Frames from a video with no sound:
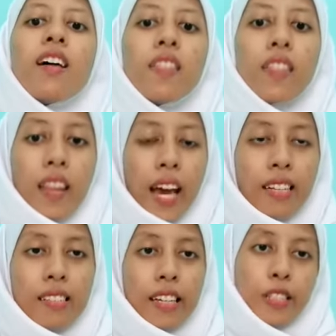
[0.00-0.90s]
Next
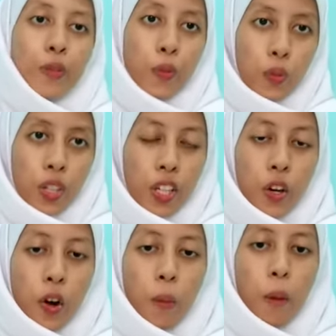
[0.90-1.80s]
is fungi
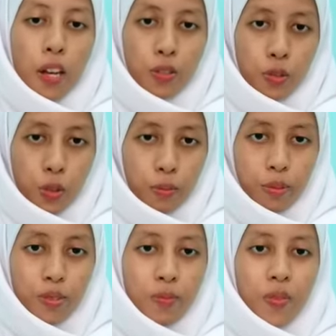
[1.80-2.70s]
or
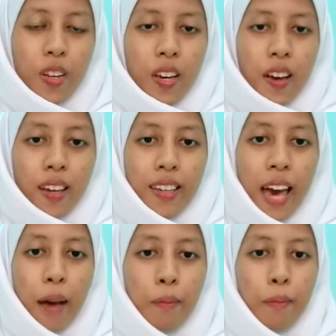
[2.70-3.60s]
mushrooms.
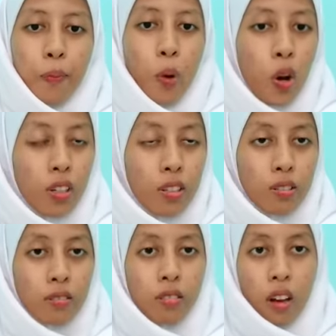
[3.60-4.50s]
Can
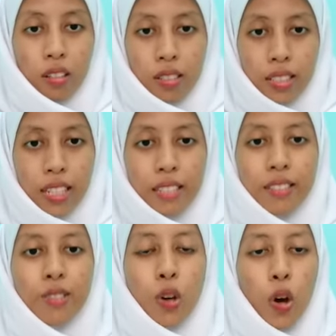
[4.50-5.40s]
produce toxins
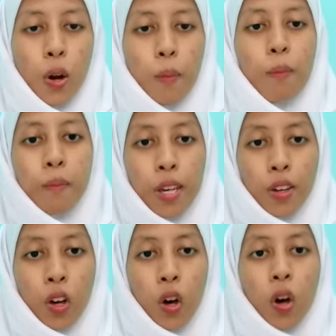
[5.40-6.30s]
or
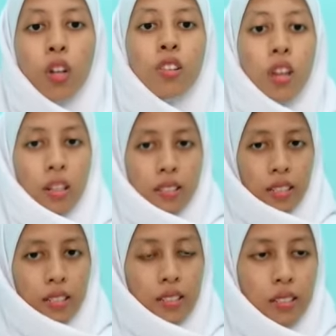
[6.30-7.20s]

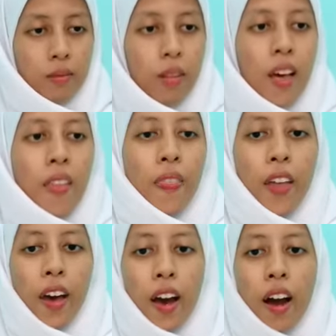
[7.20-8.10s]
mycotoxins. They
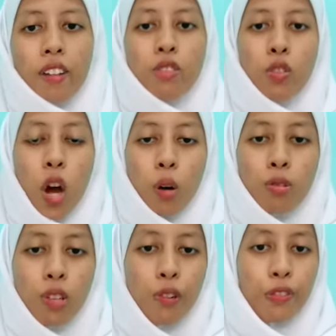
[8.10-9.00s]
are grows
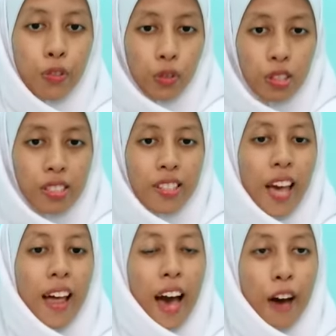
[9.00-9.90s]
on foods that
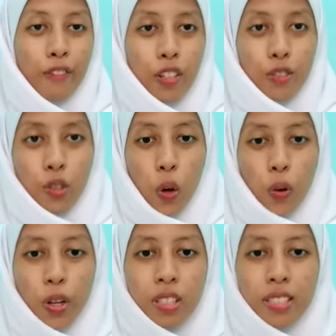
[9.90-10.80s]
have a
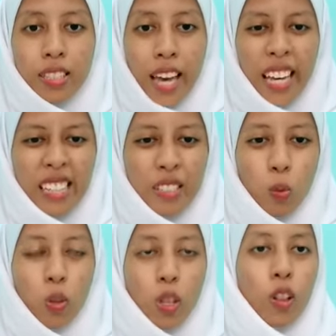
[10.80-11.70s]
sour taste
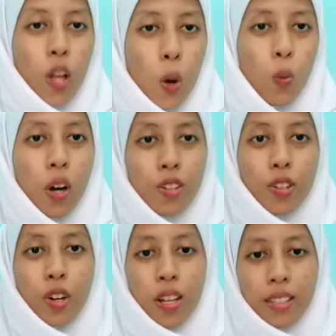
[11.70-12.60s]
with low water
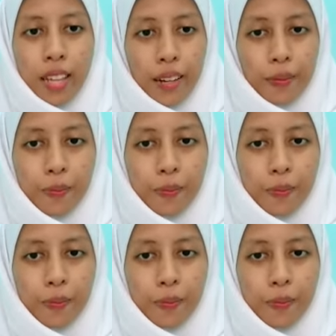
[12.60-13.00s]
content.